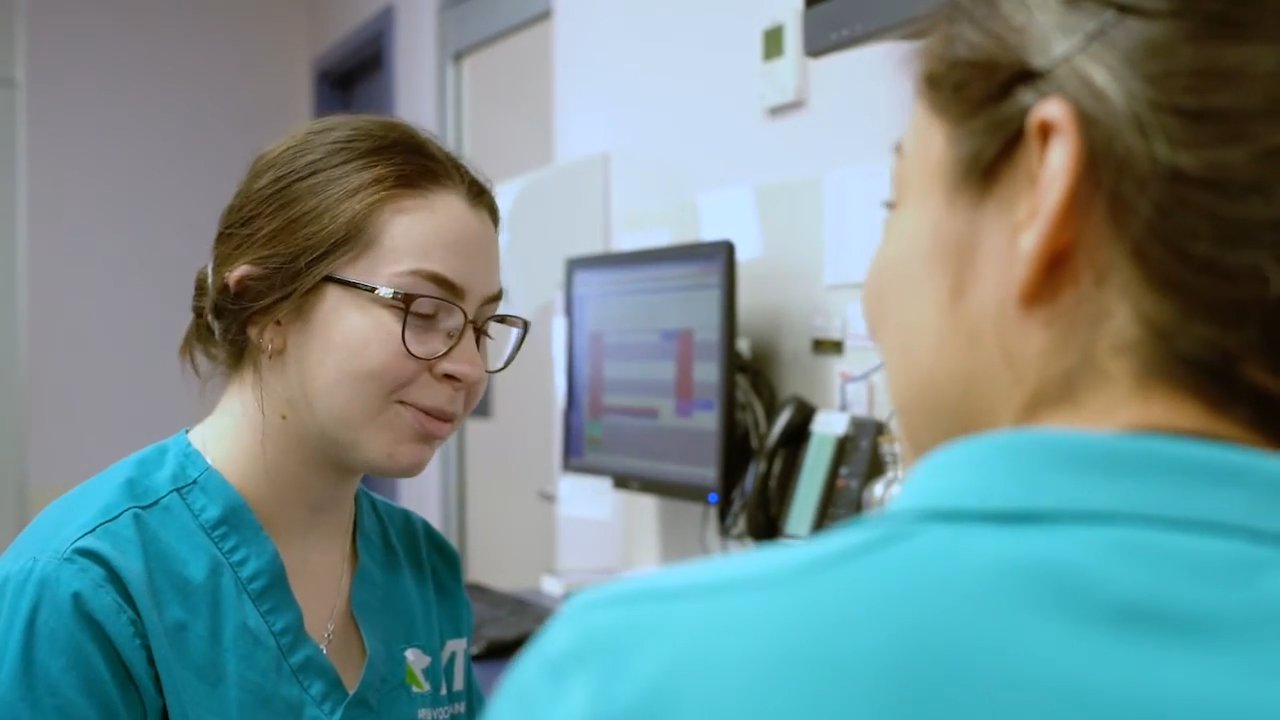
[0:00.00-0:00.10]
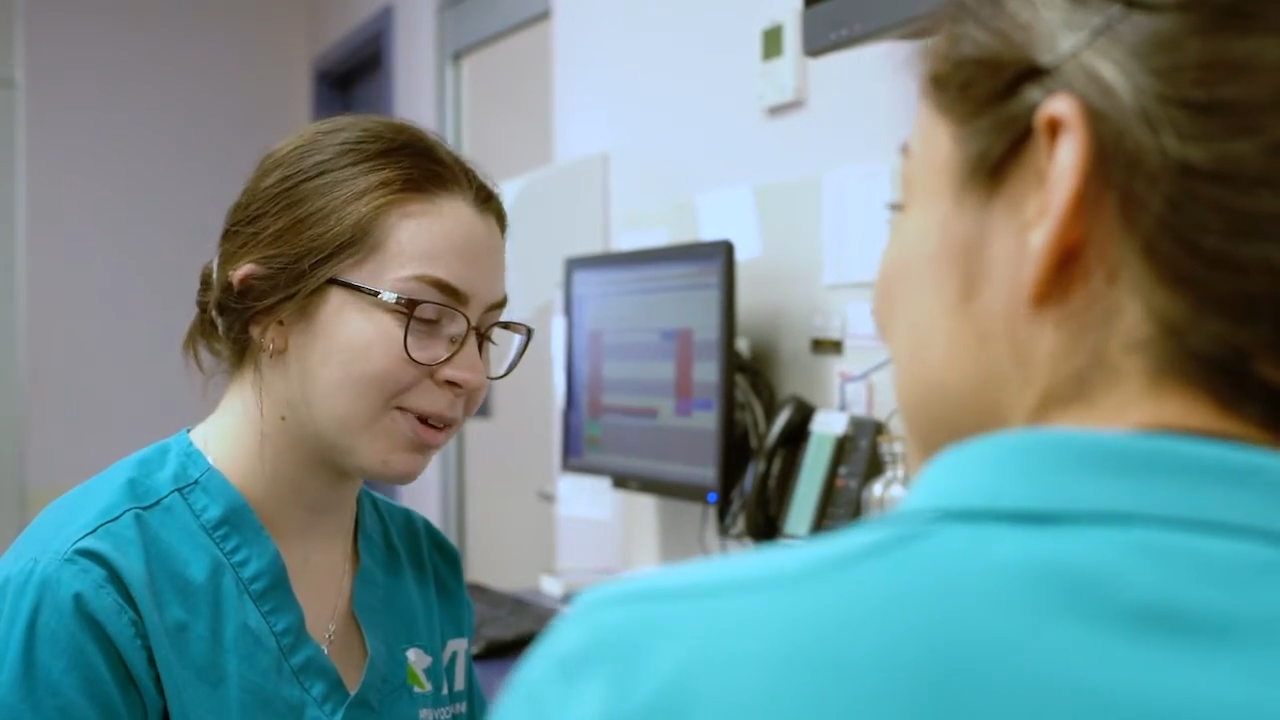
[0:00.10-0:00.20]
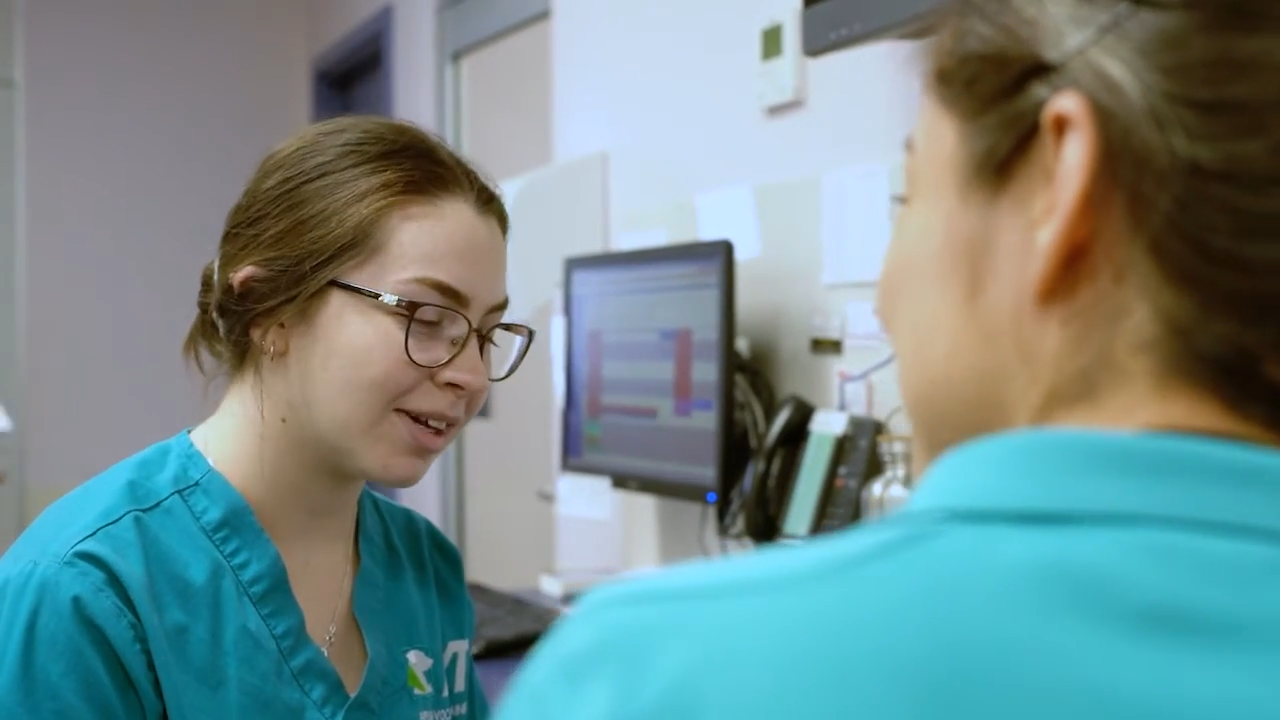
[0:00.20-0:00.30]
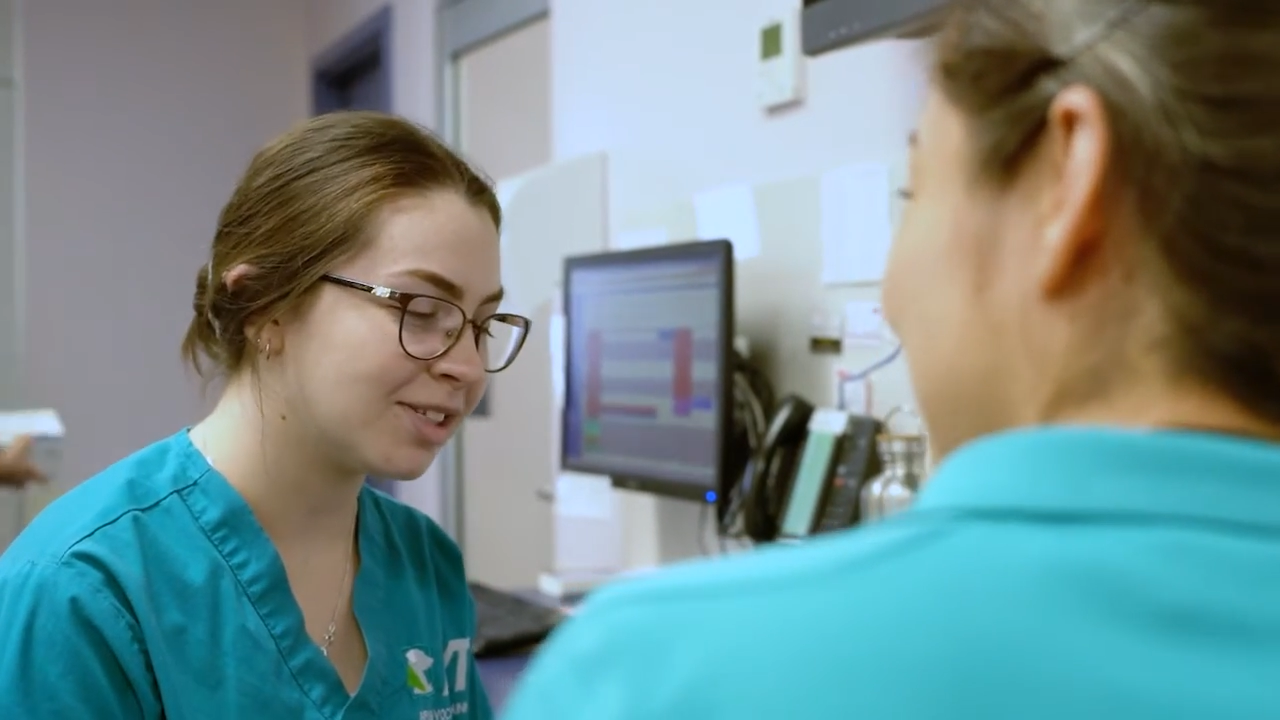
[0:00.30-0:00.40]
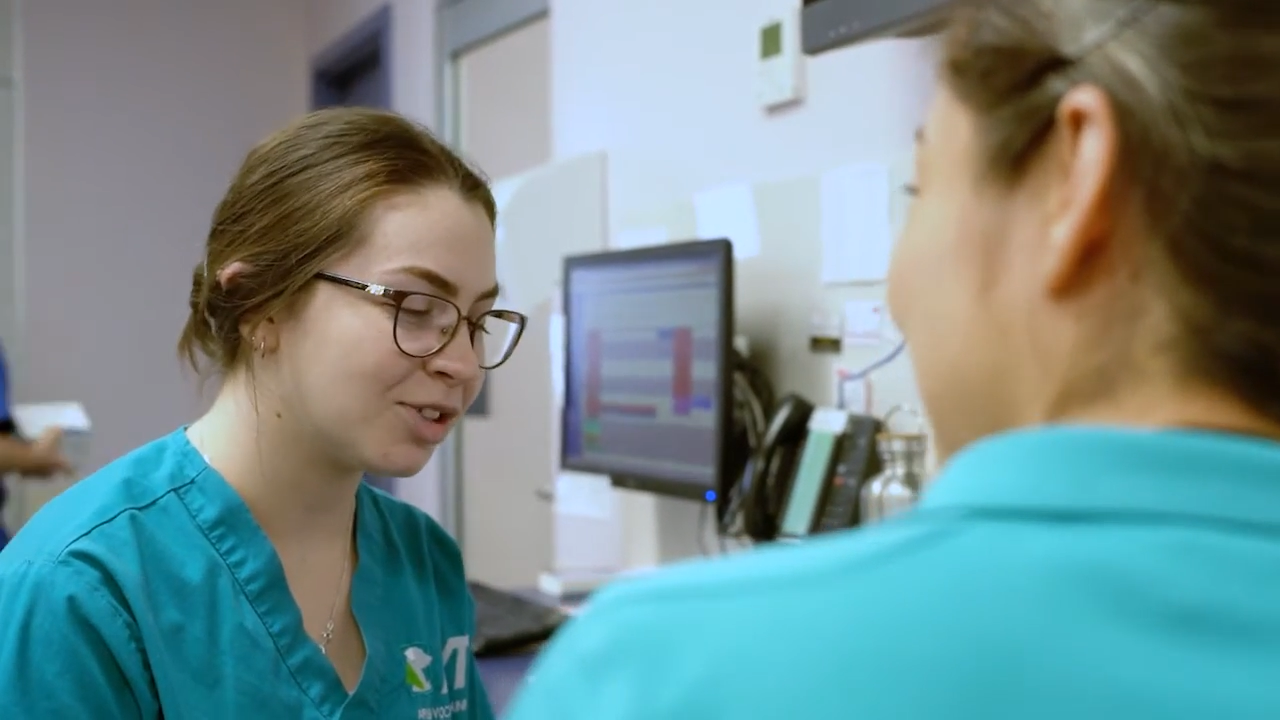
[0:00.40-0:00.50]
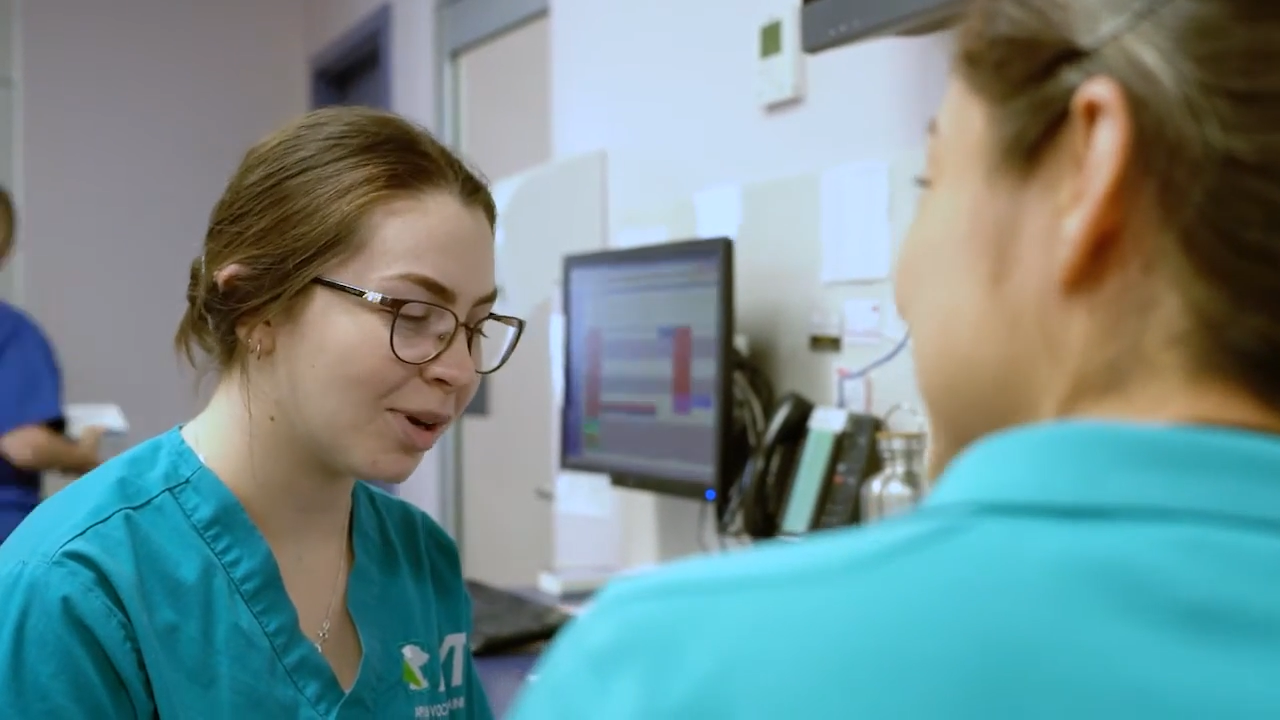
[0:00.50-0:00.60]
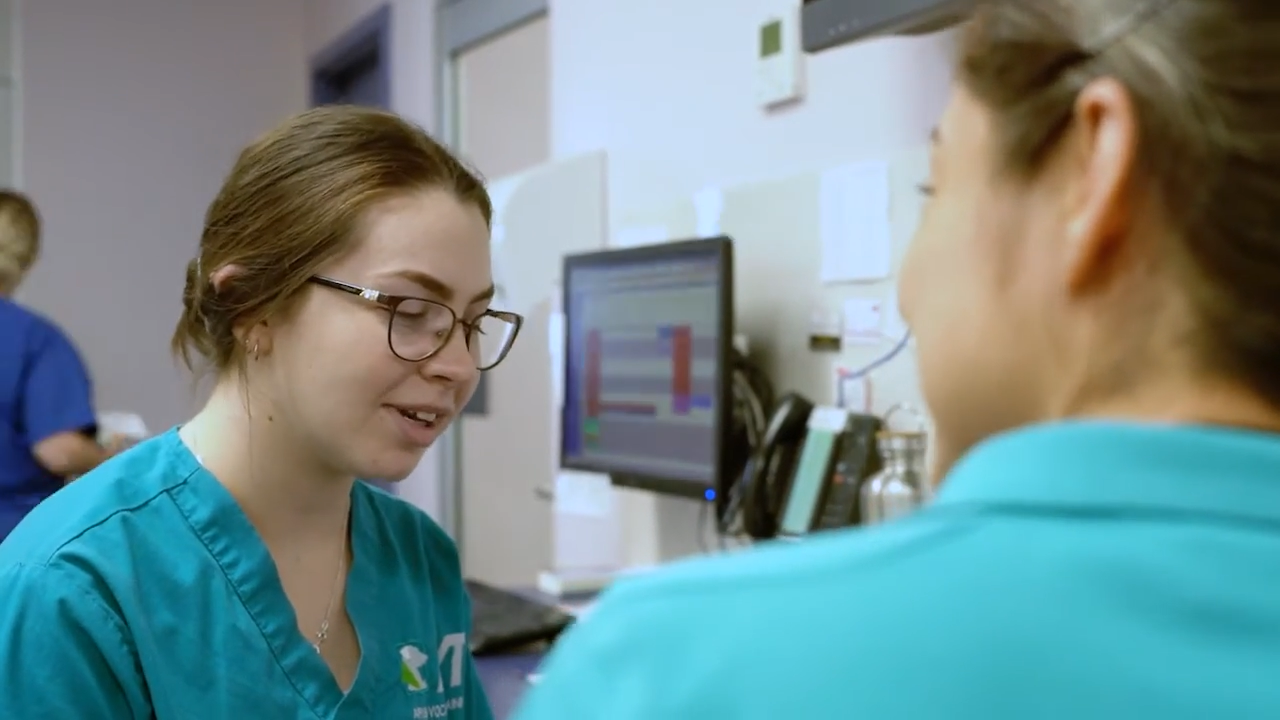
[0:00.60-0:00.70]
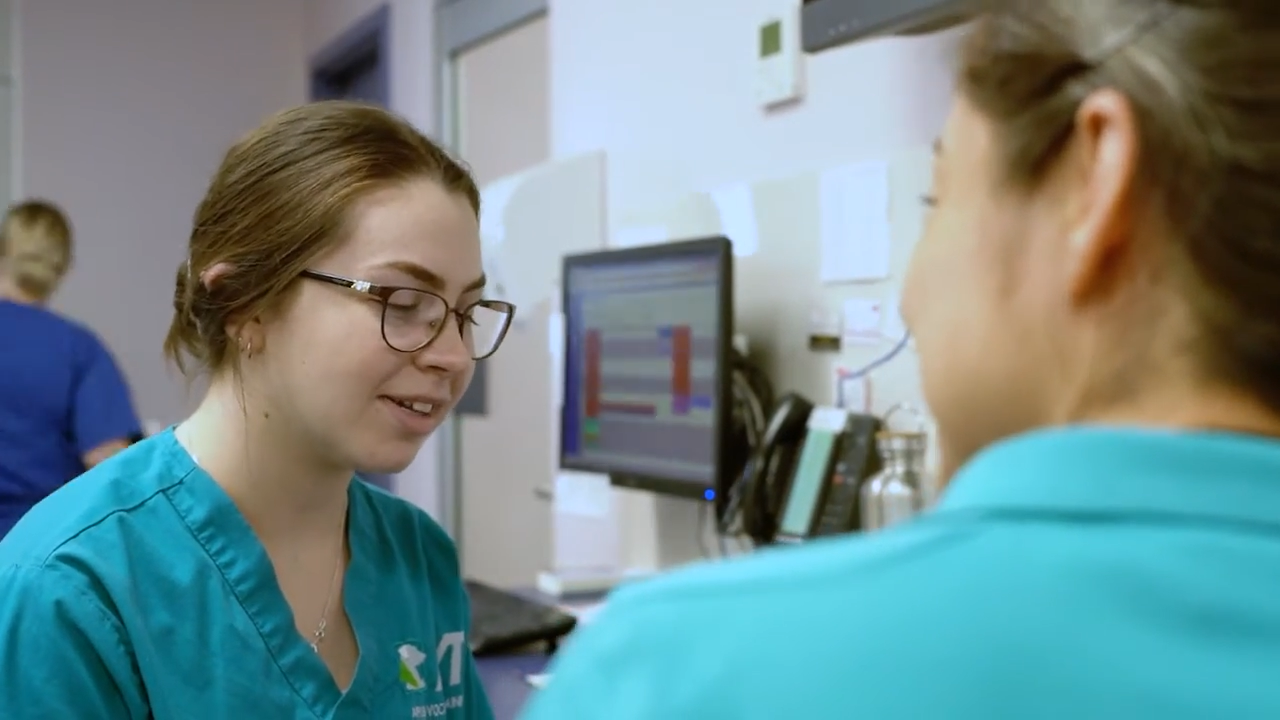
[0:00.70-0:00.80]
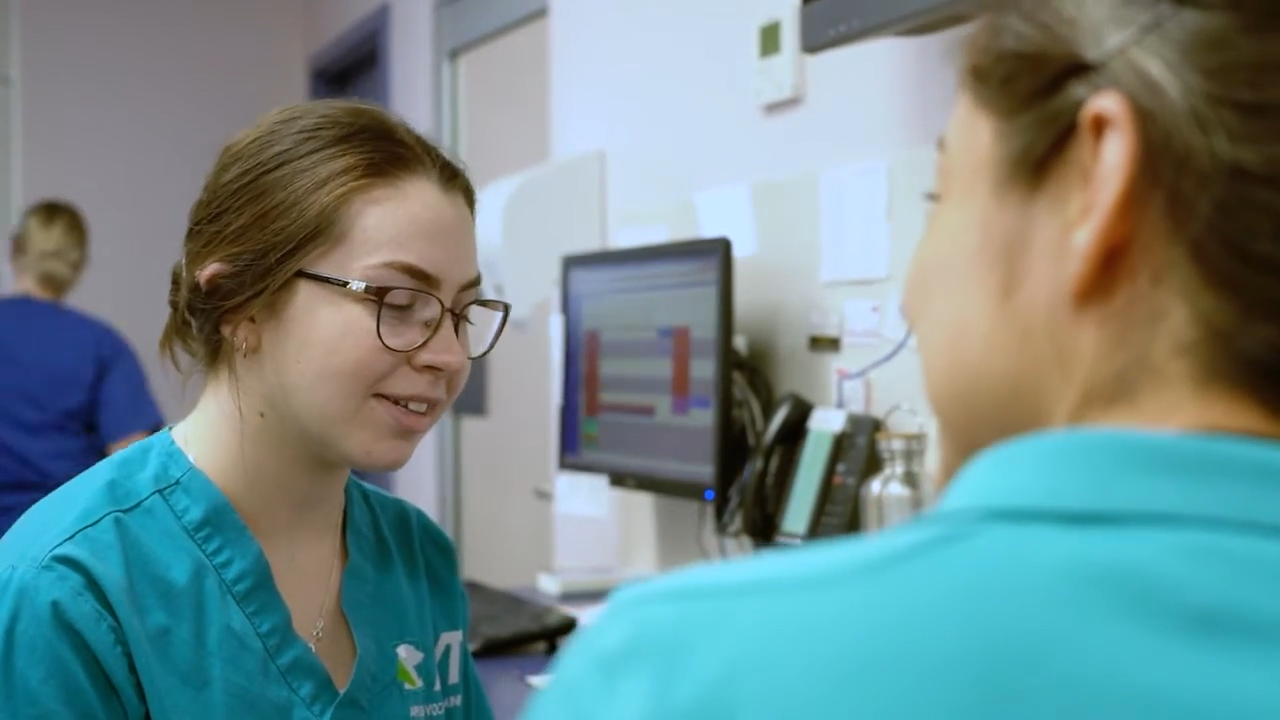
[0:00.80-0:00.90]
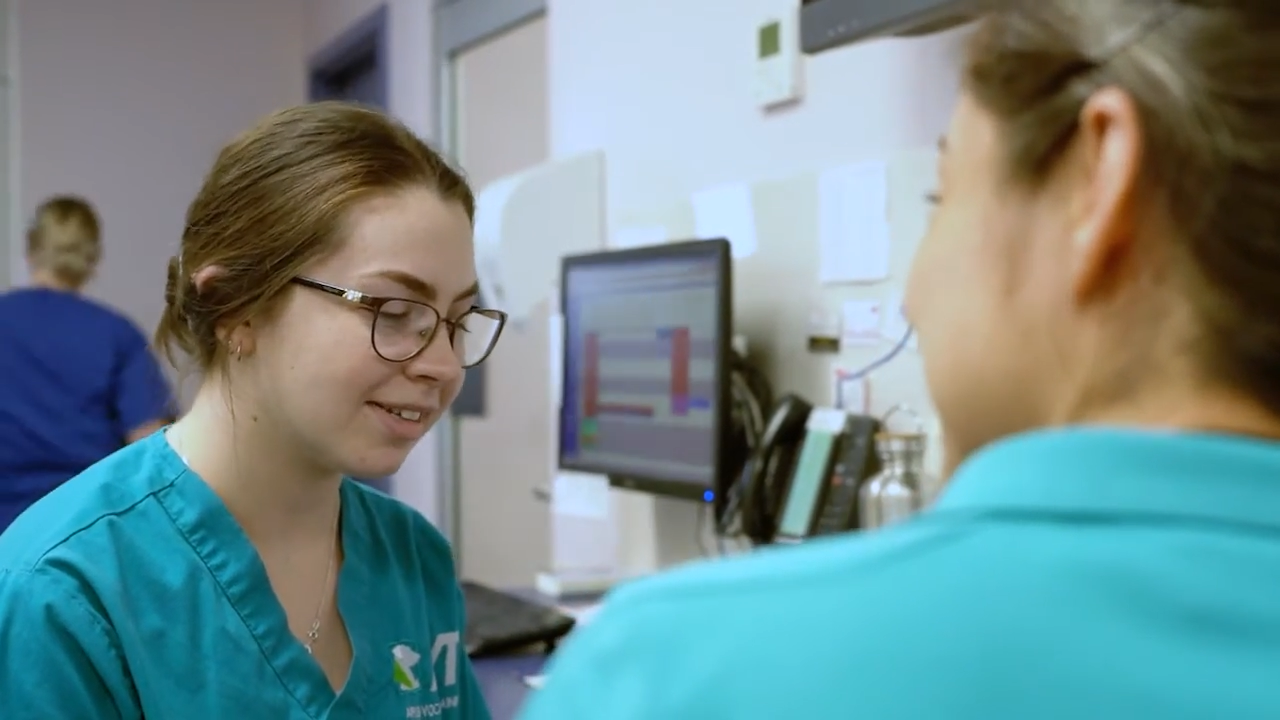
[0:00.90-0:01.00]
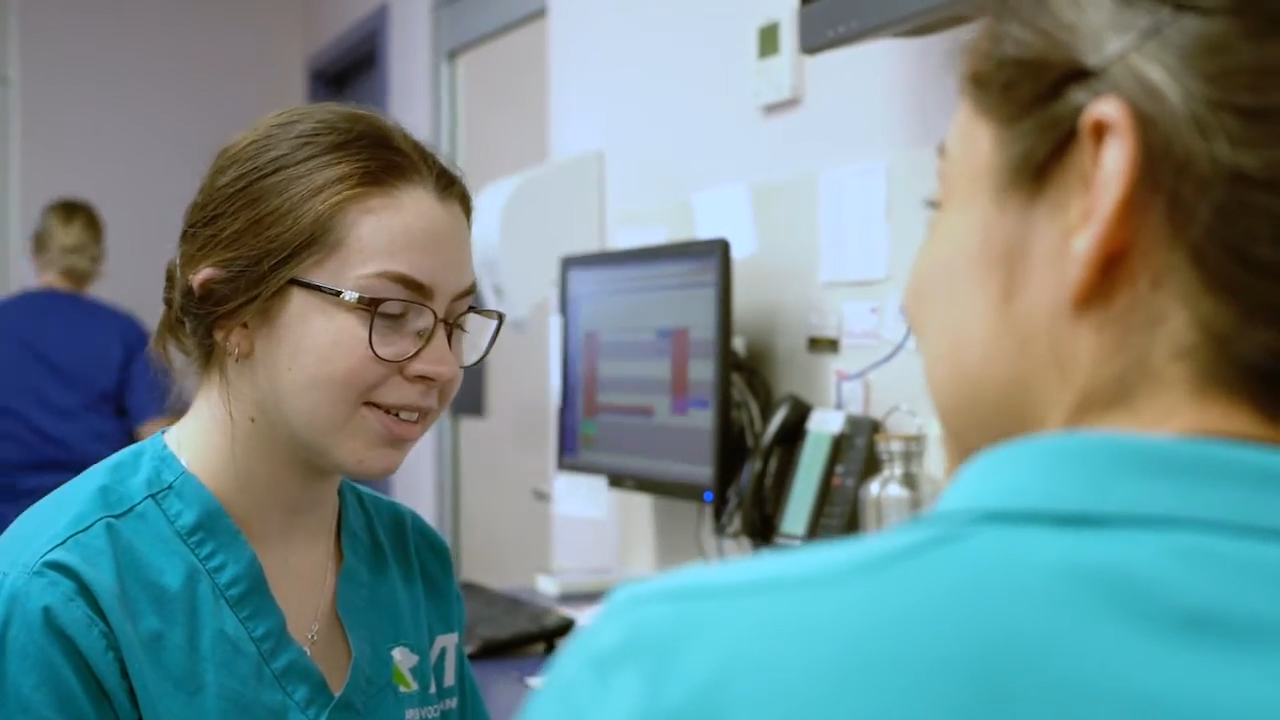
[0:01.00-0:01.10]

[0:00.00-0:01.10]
such as